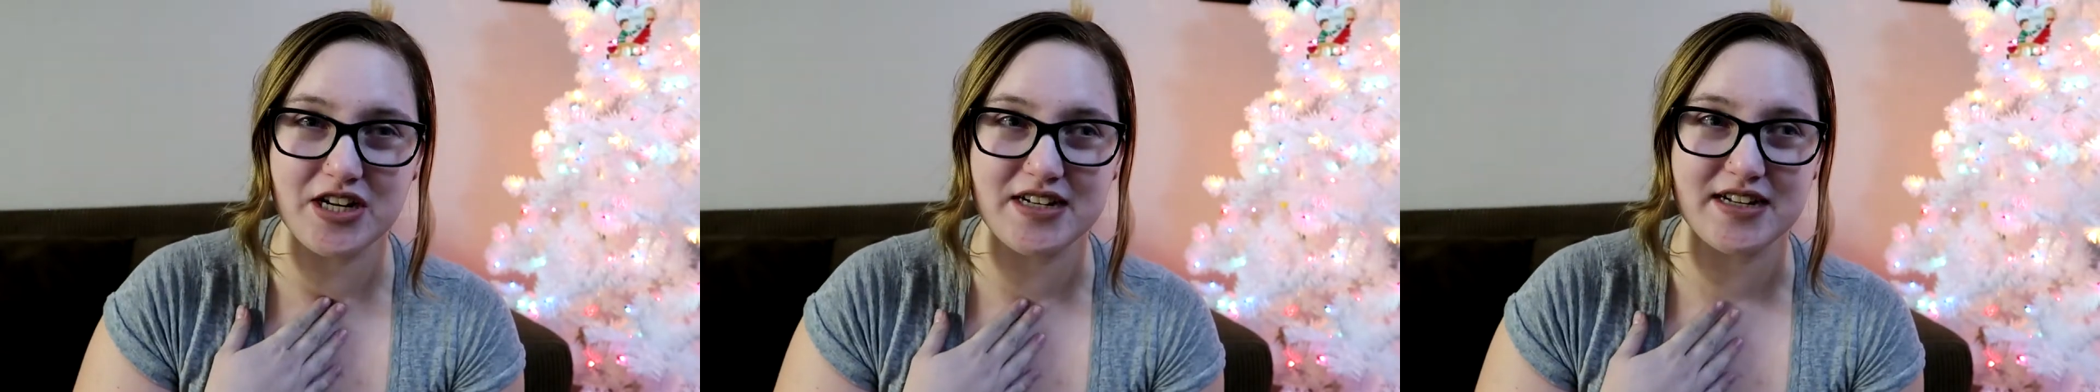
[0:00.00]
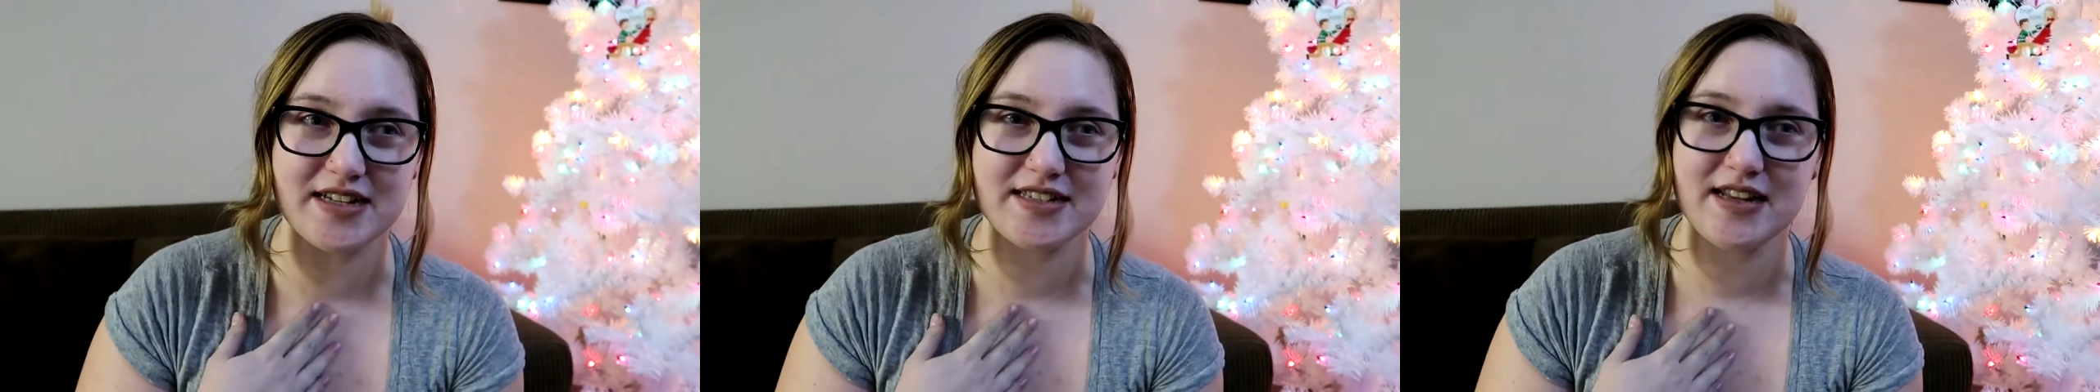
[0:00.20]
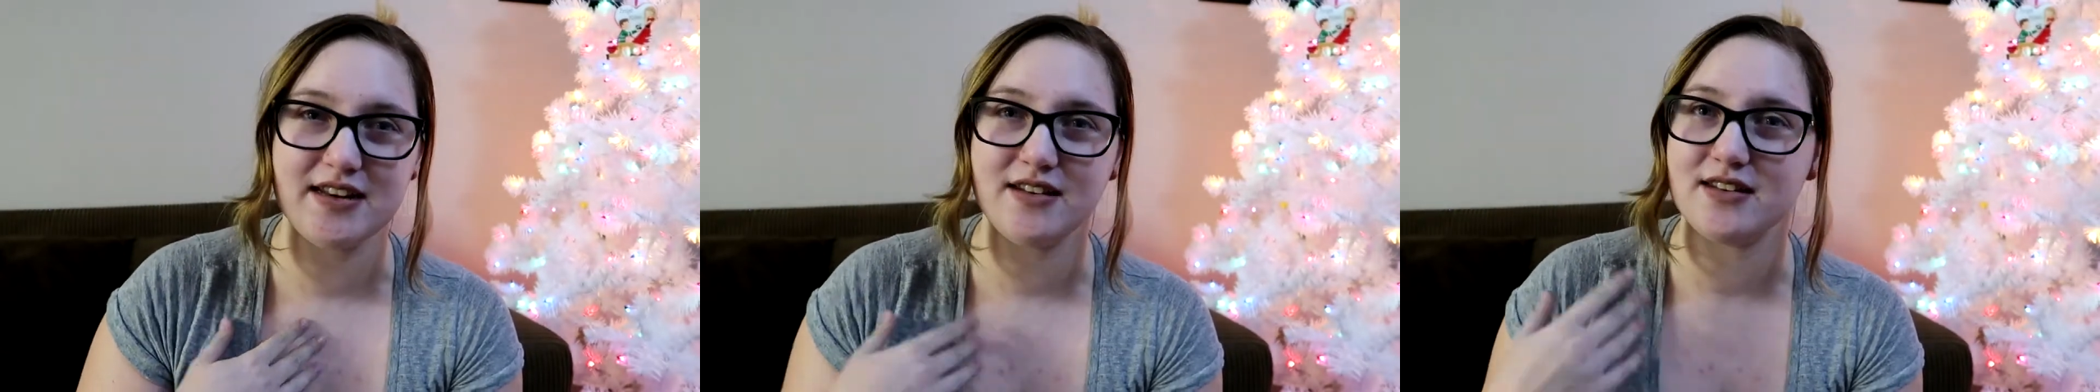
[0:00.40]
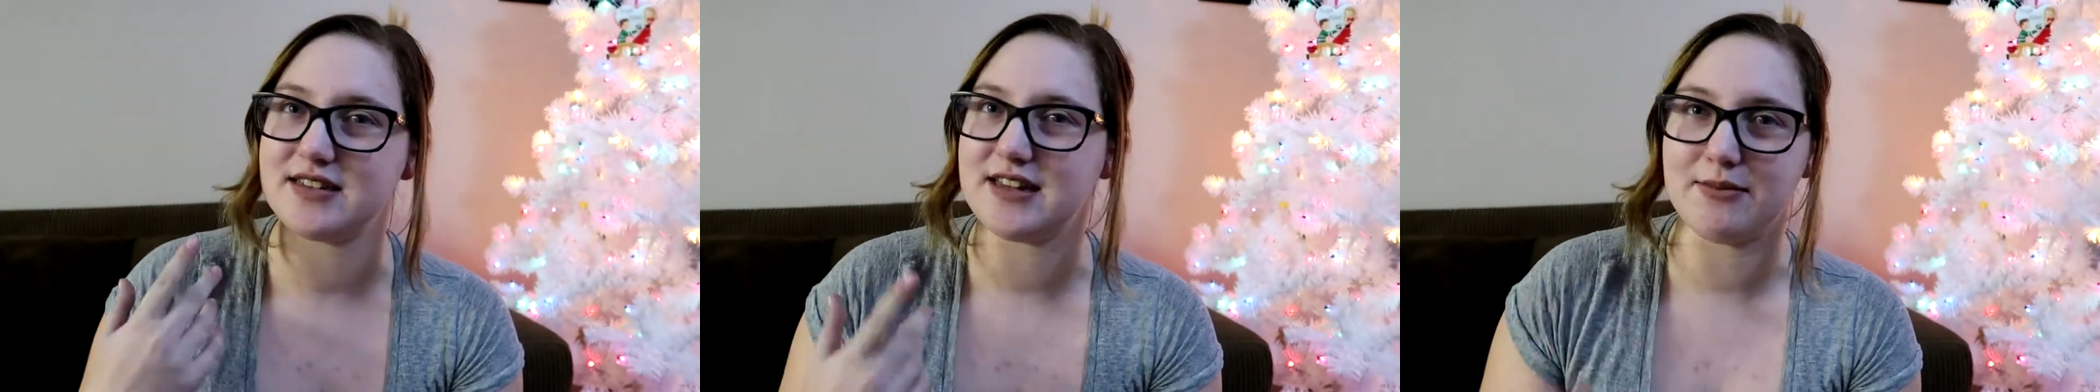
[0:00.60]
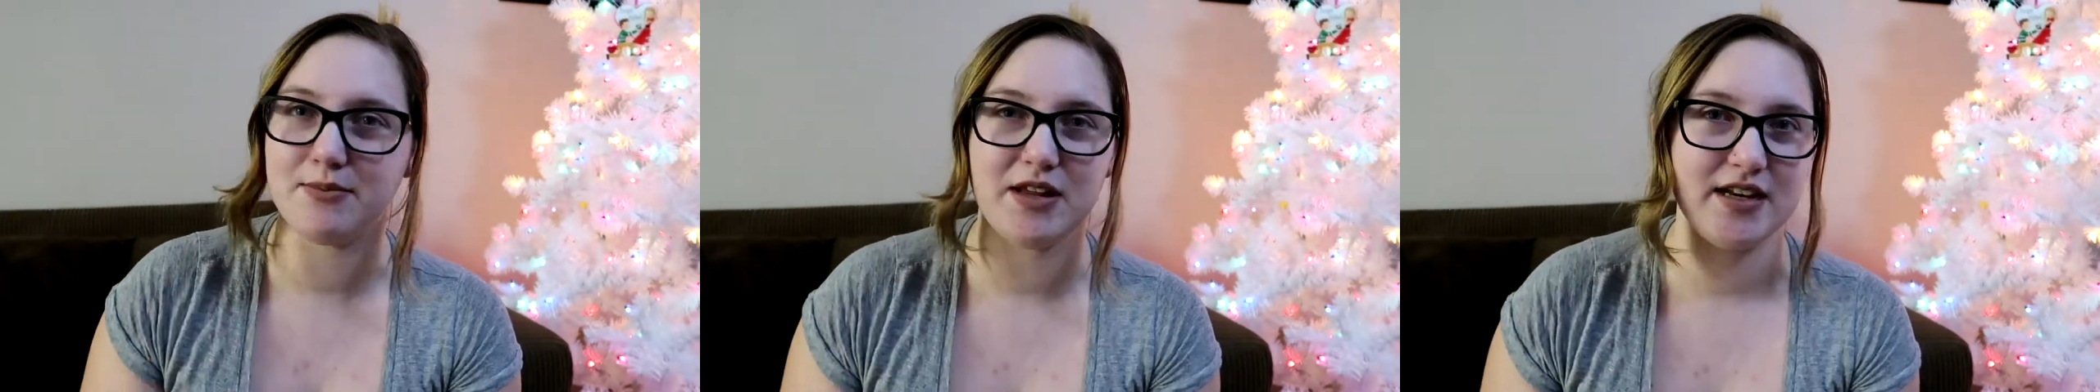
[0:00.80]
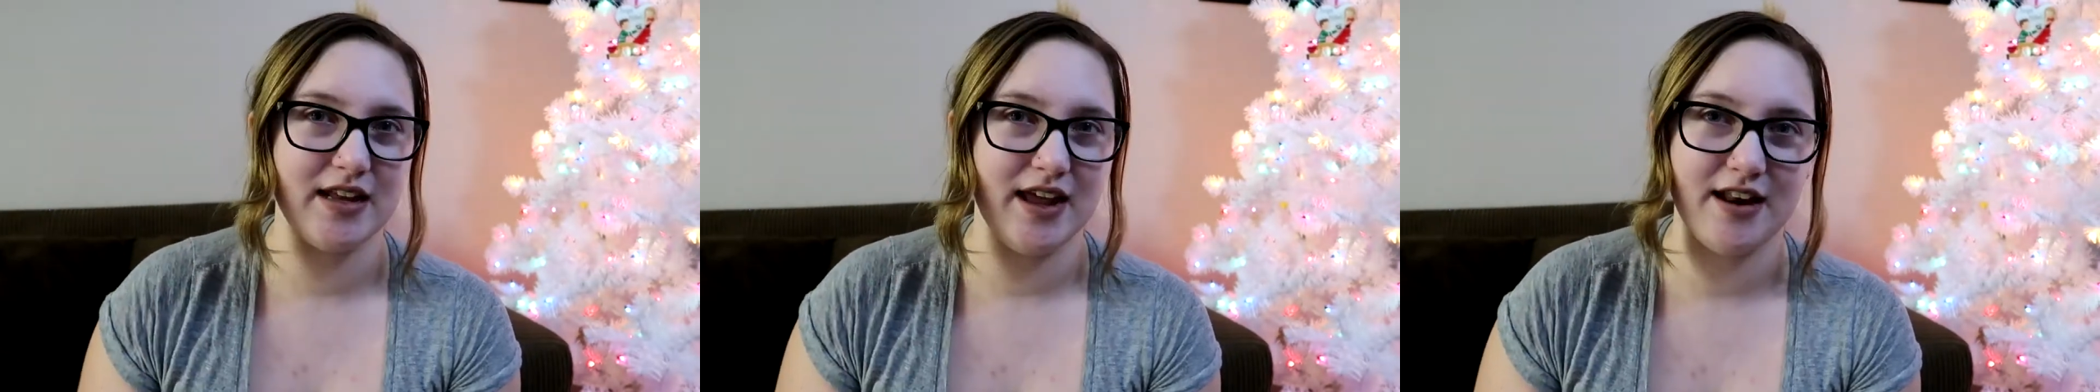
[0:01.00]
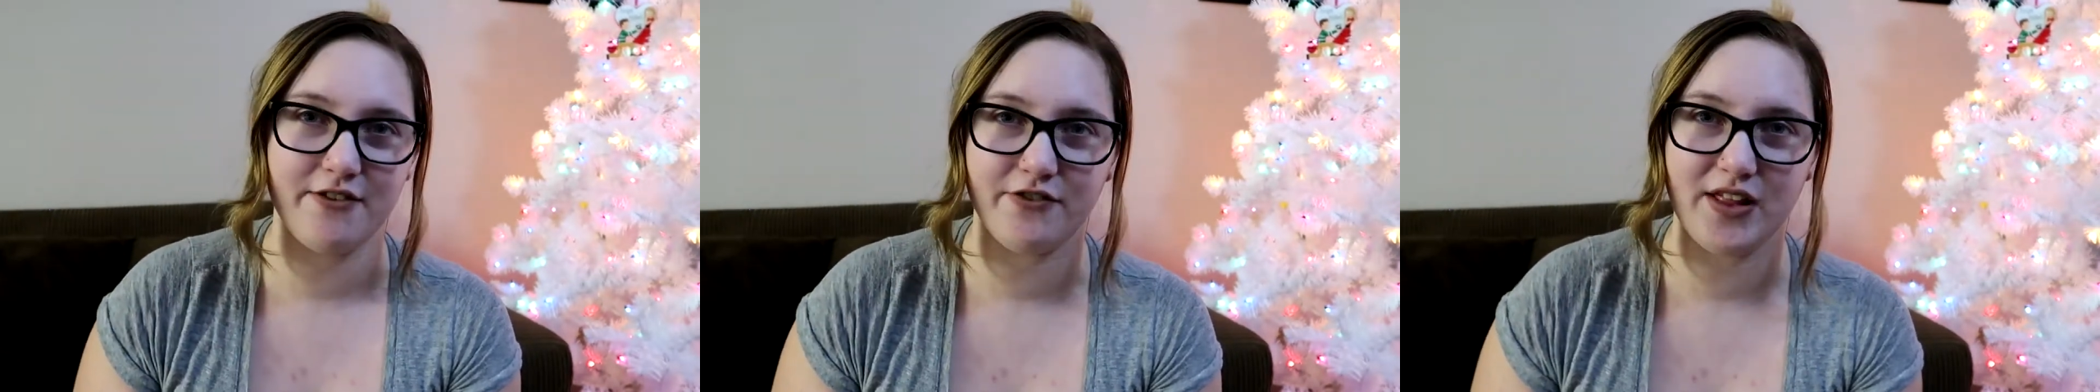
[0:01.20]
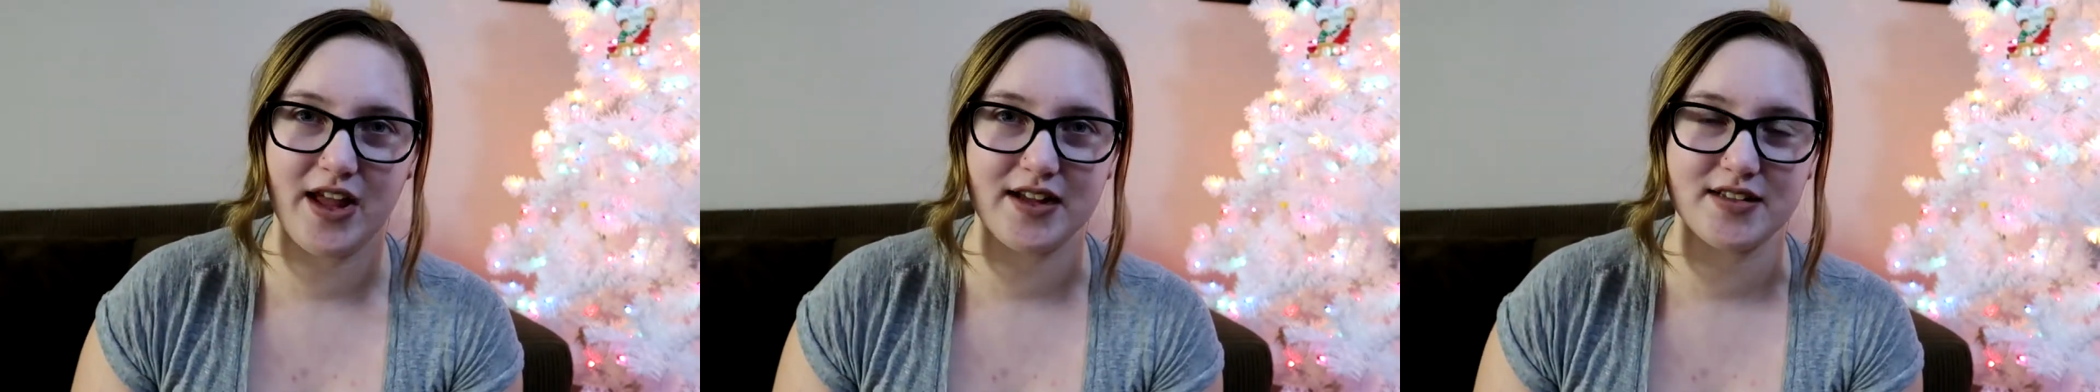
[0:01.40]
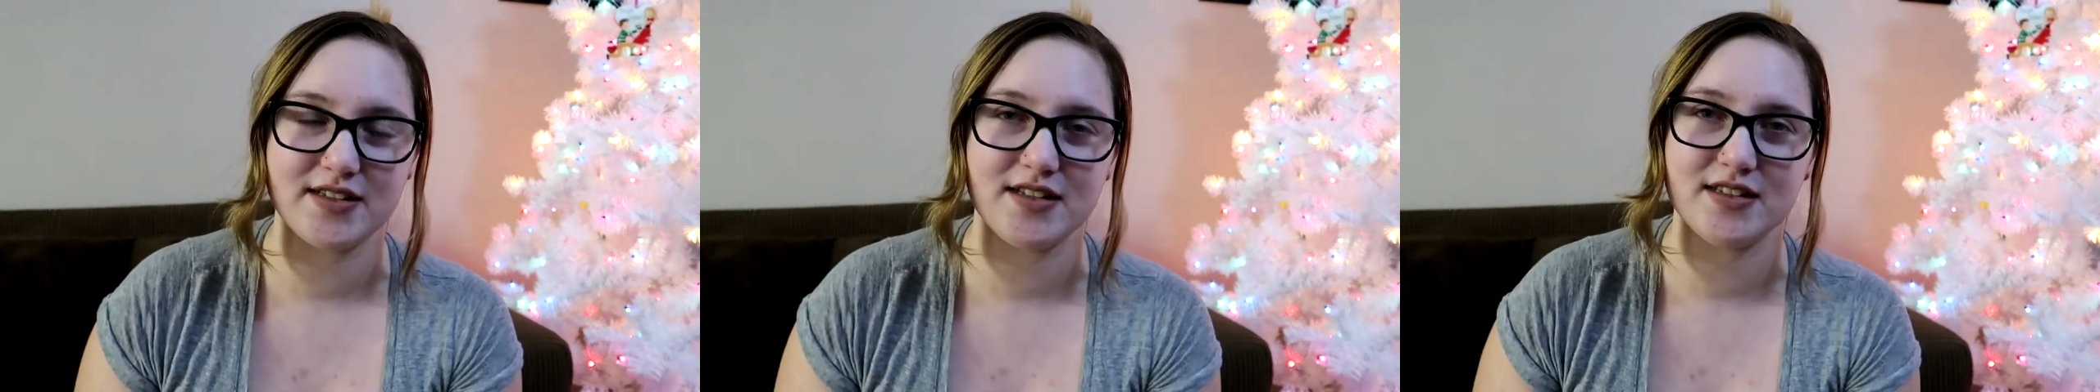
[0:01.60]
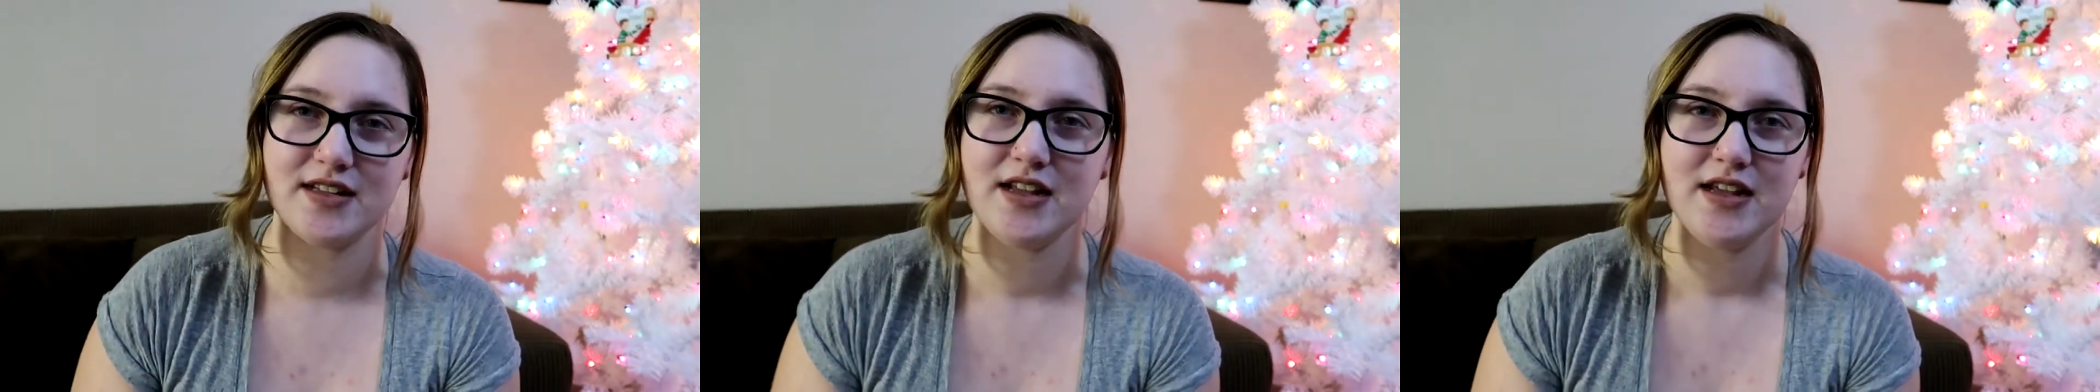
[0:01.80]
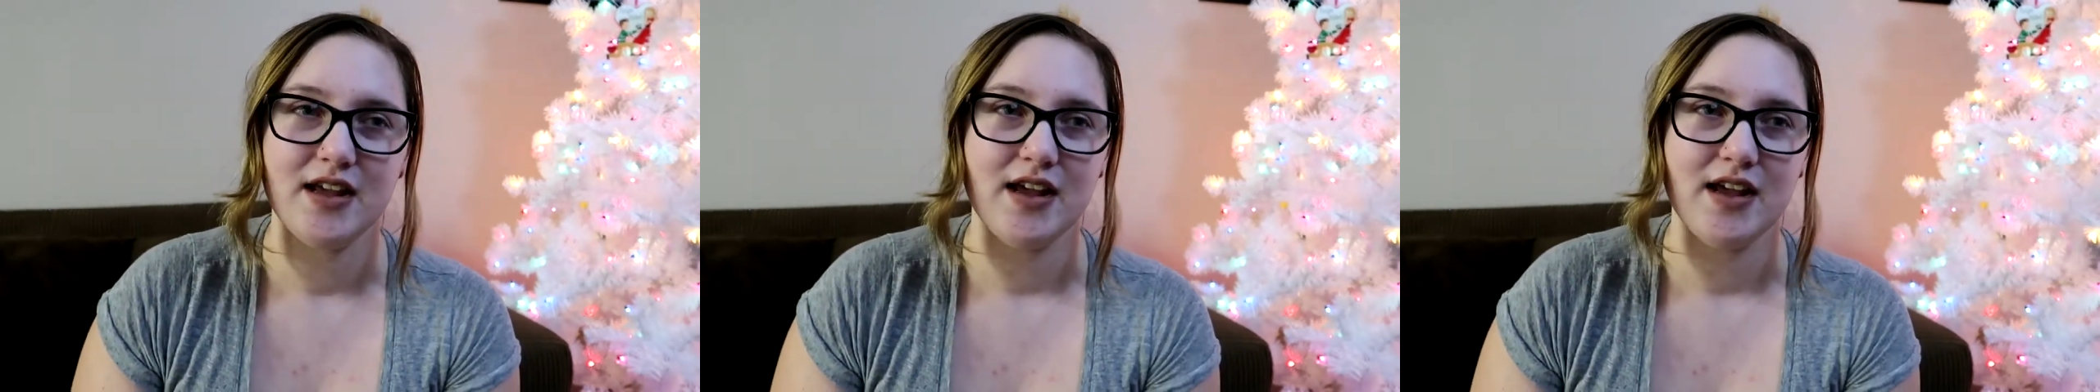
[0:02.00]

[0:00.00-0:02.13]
It doesn't send me into anaphylaxis.